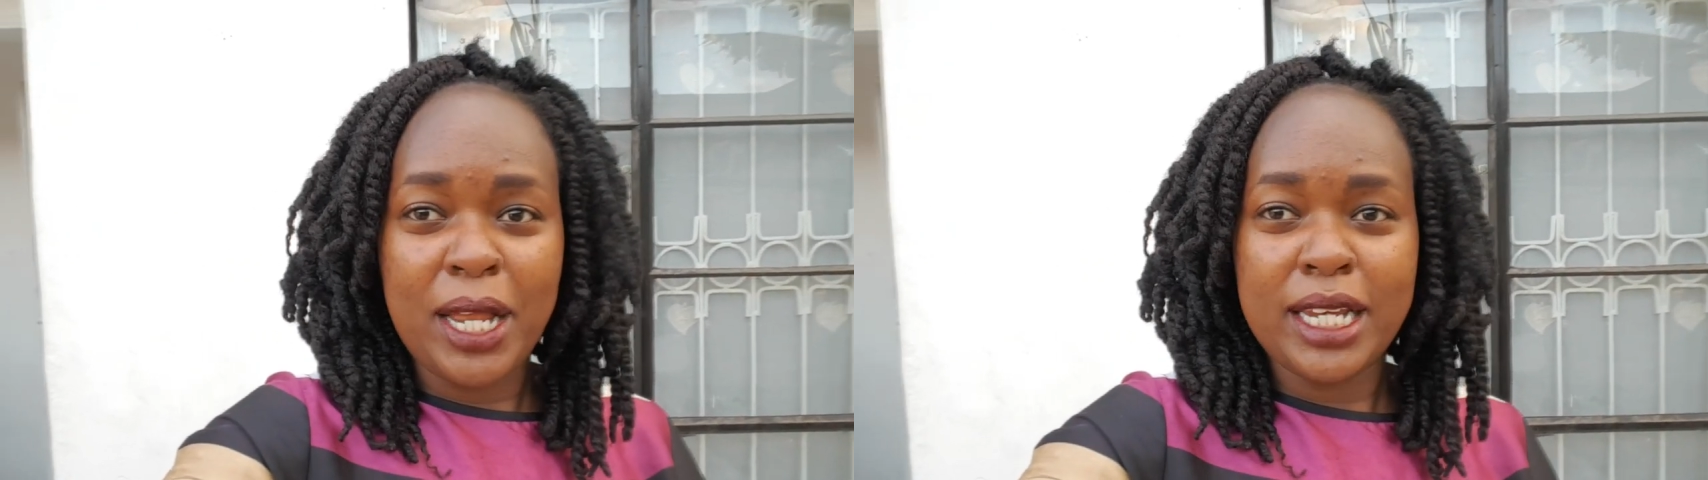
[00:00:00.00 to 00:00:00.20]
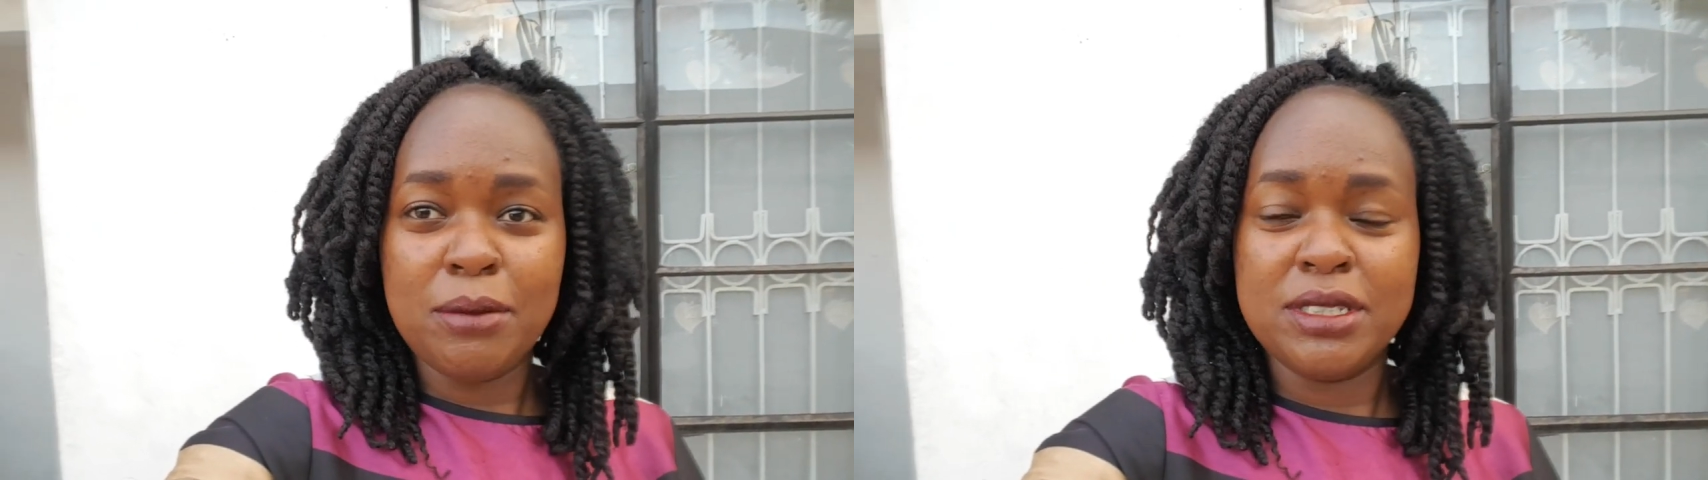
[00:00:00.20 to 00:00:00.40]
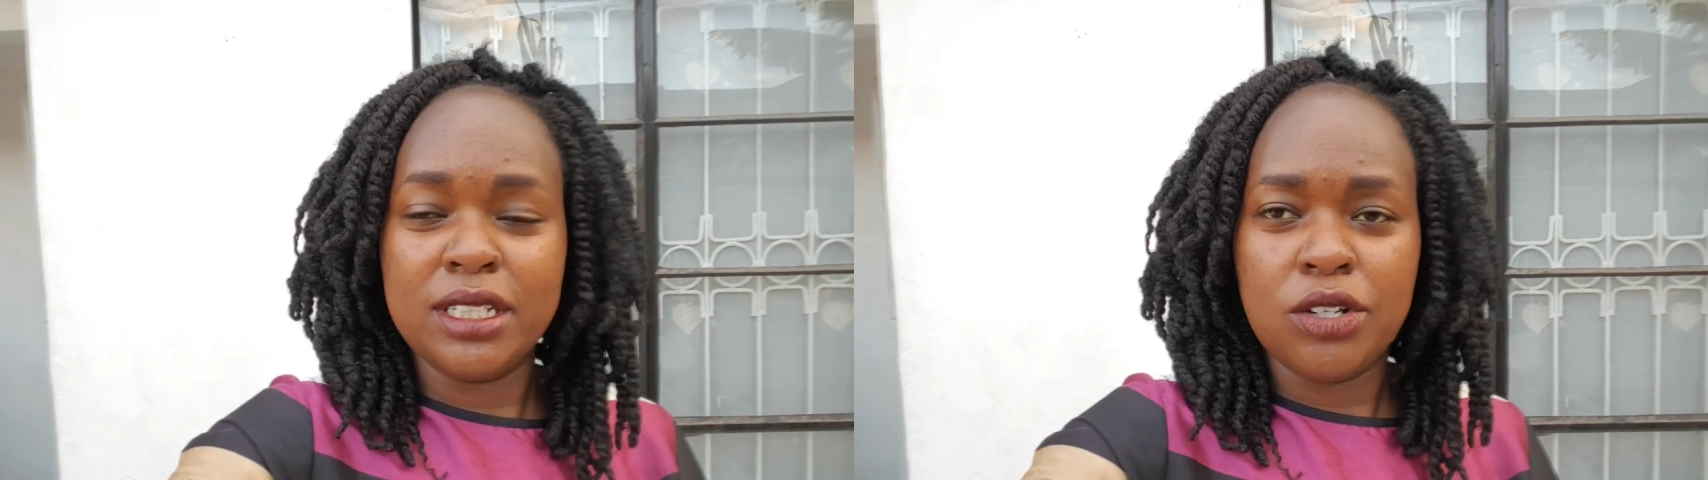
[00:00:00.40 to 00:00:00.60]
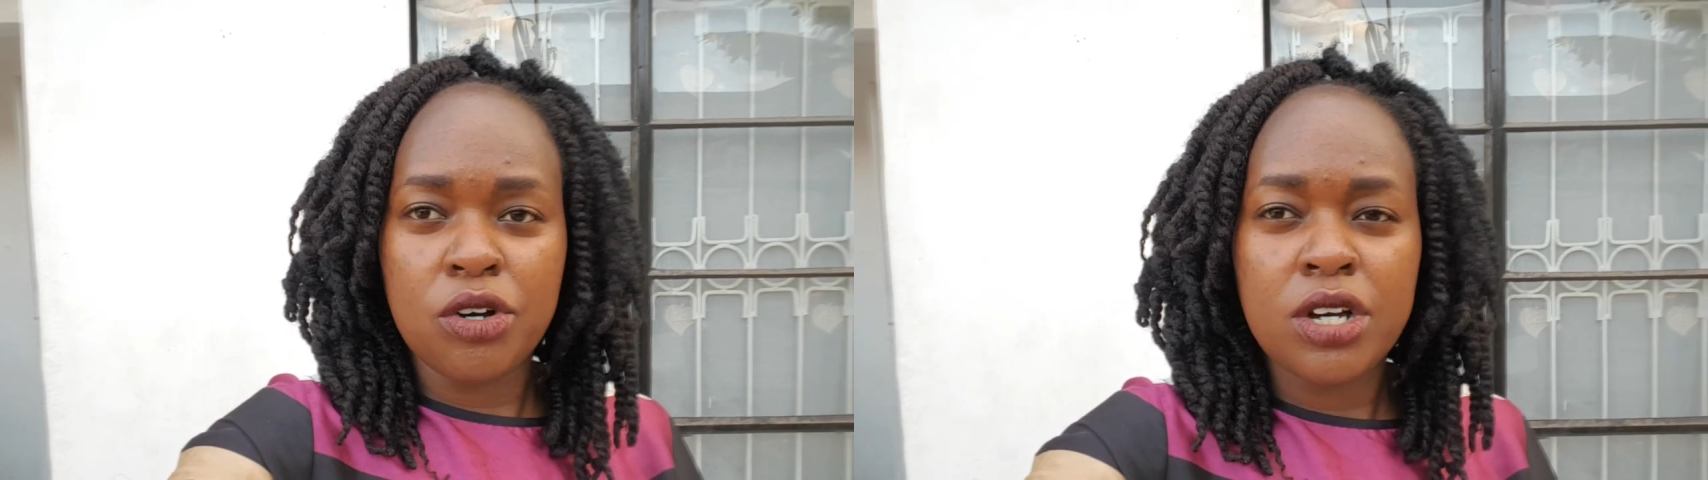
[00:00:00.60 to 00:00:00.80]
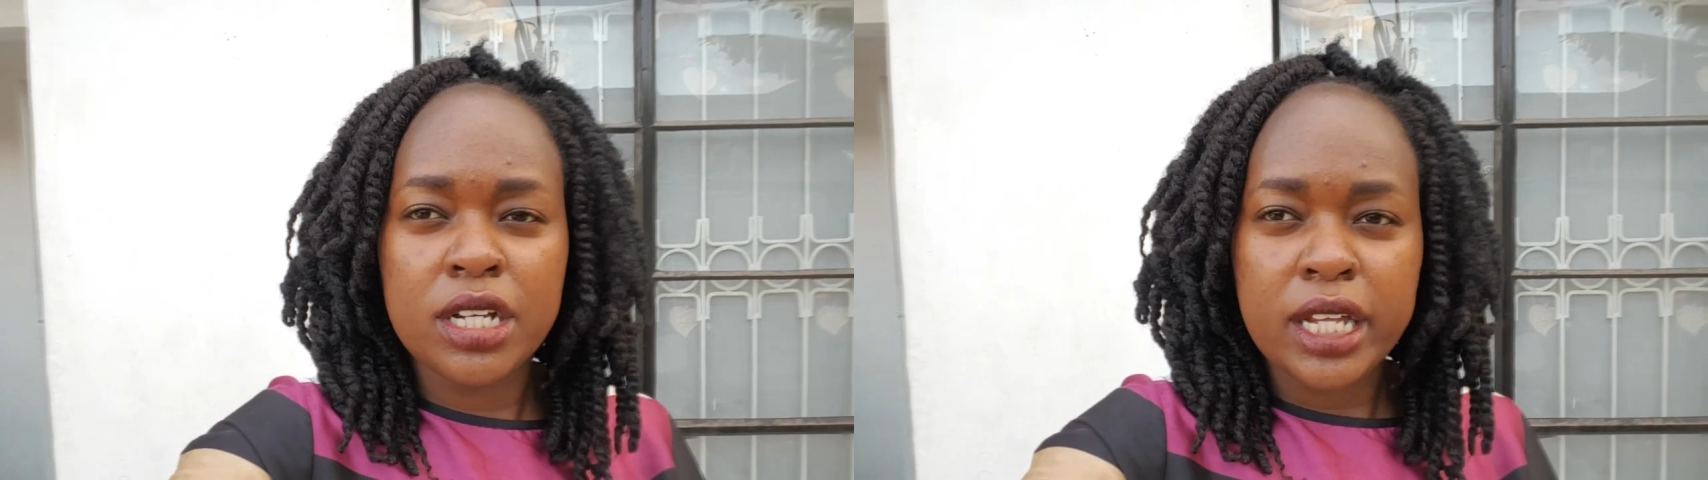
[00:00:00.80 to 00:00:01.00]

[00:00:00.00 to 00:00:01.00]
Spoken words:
lipstick on